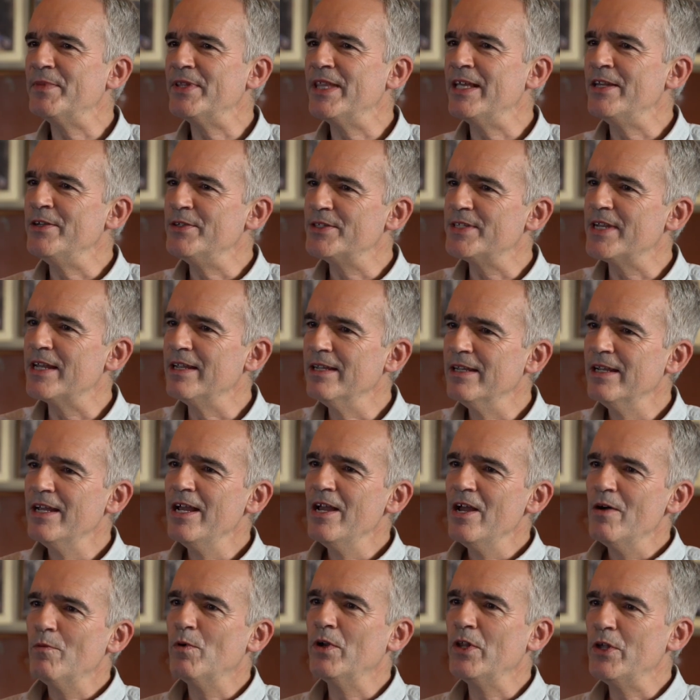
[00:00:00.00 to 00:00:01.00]
But then you say,
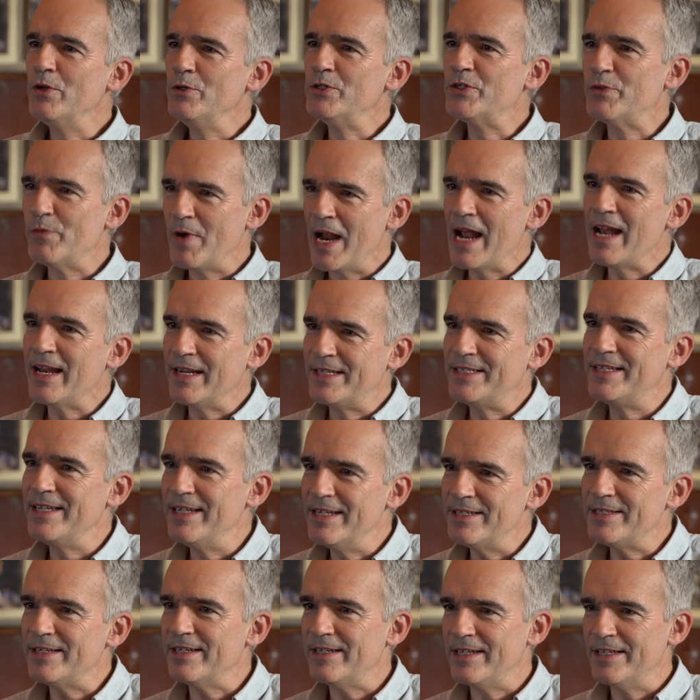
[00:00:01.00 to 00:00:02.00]
well, whose
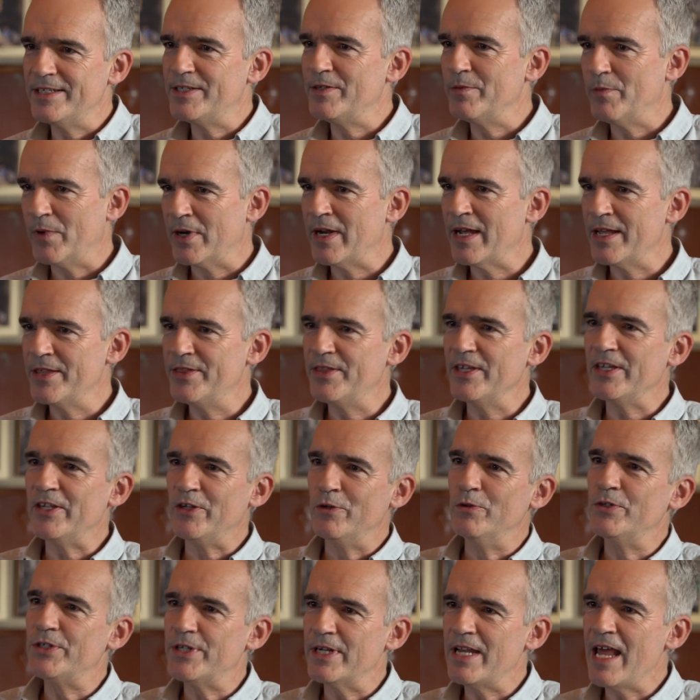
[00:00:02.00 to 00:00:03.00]
reality is it? Is it what I think
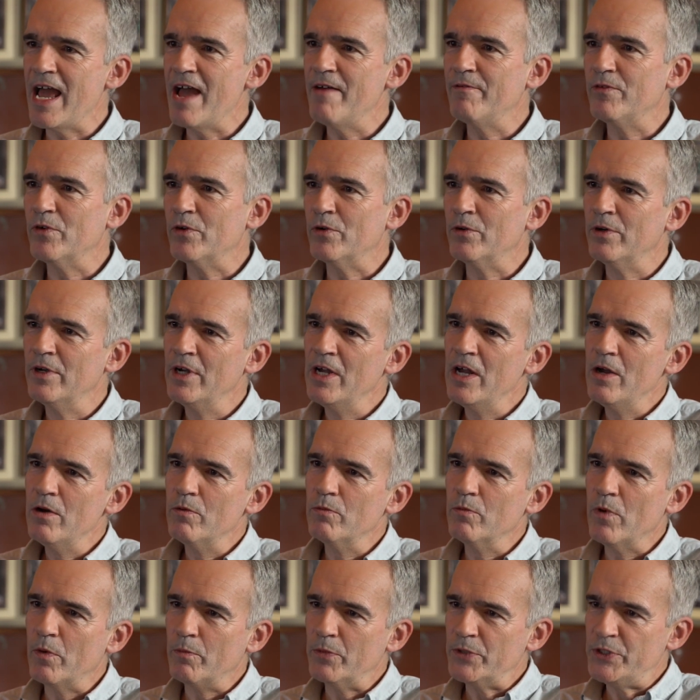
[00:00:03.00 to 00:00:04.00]
you should have, or
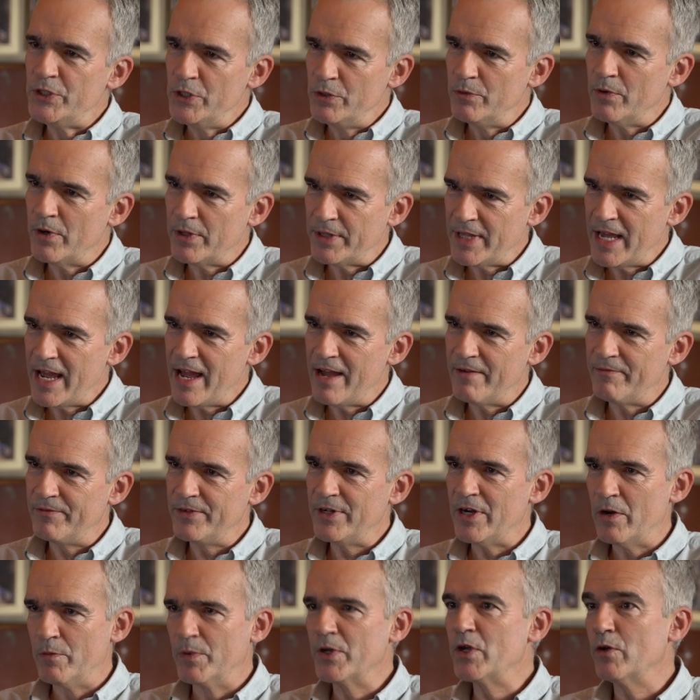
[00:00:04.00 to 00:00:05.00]
what would you rather have?
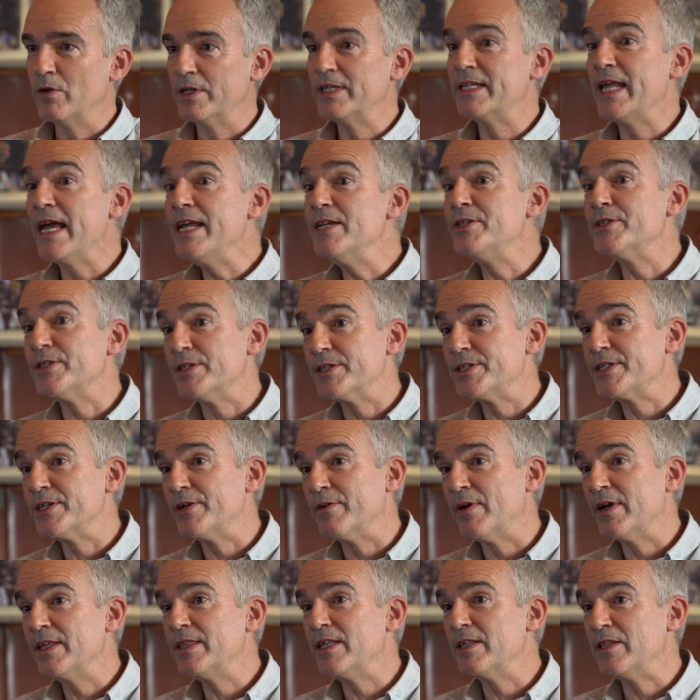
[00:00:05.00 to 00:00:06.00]
You know, we call it agency,
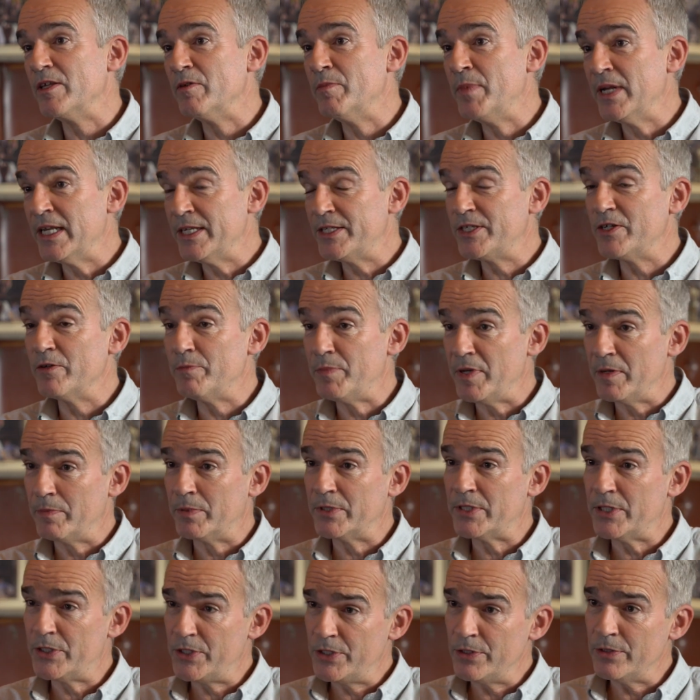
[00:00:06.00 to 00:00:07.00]
right? The ability of people to